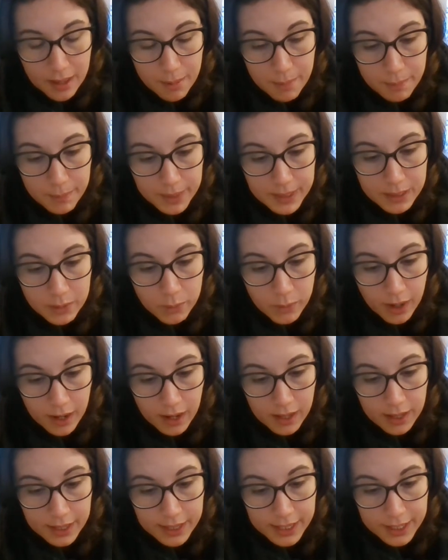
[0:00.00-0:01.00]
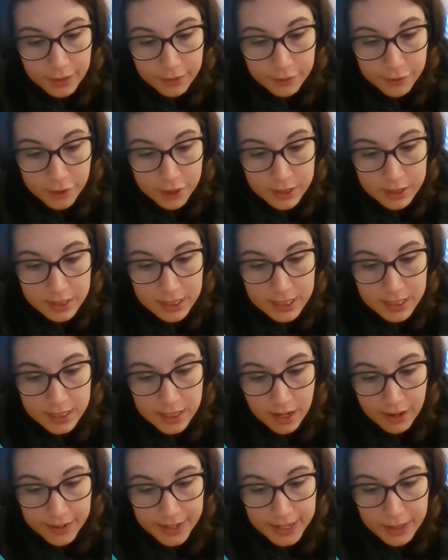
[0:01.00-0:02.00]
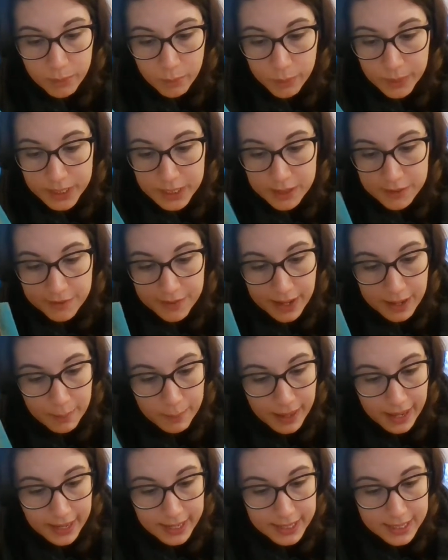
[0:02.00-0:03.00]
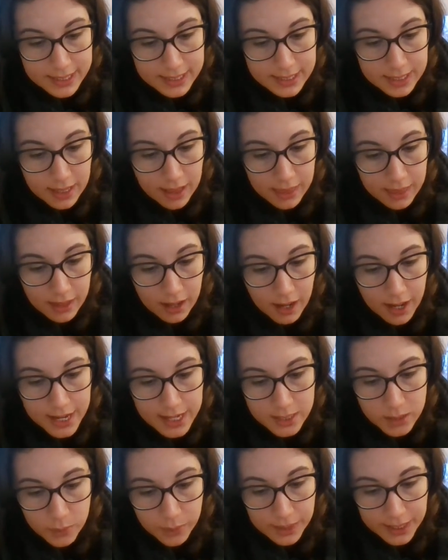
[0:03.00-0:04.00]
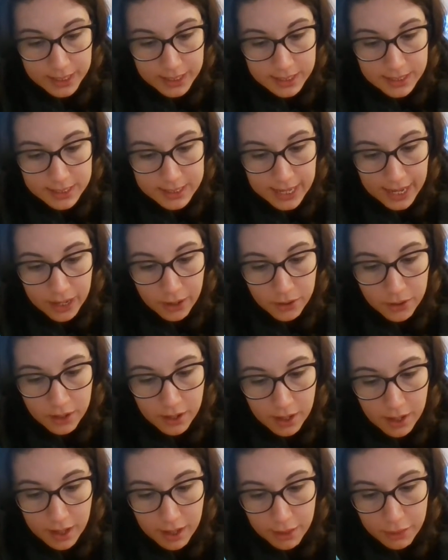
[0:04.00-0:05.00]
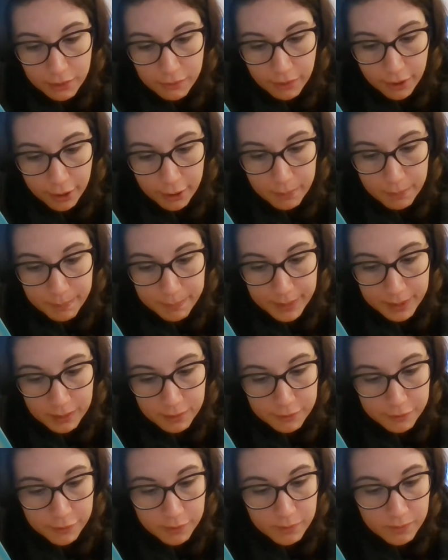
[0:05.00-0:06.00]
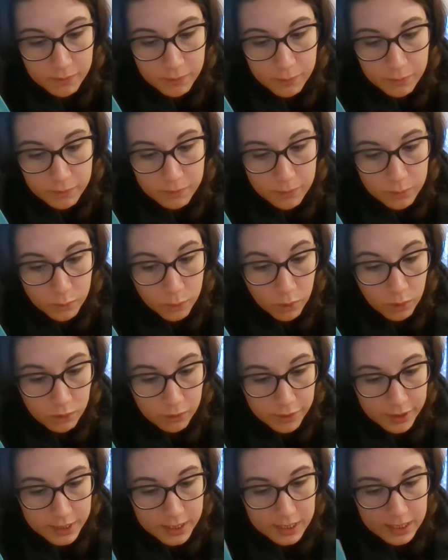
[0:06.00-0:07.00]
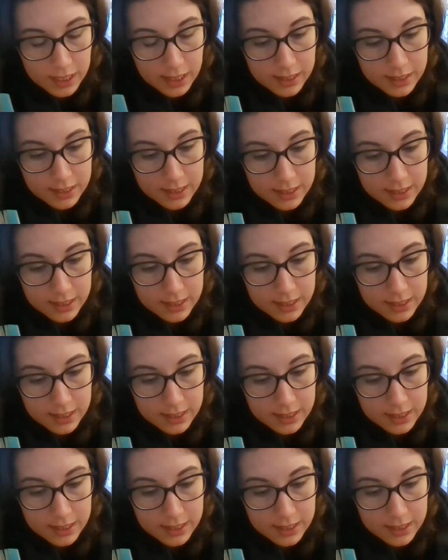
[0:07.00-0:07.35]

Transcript: Meanwhile, in a frosted turret in Winterfang Palace, the Ice Queen sat on a throne built from walrus tusks.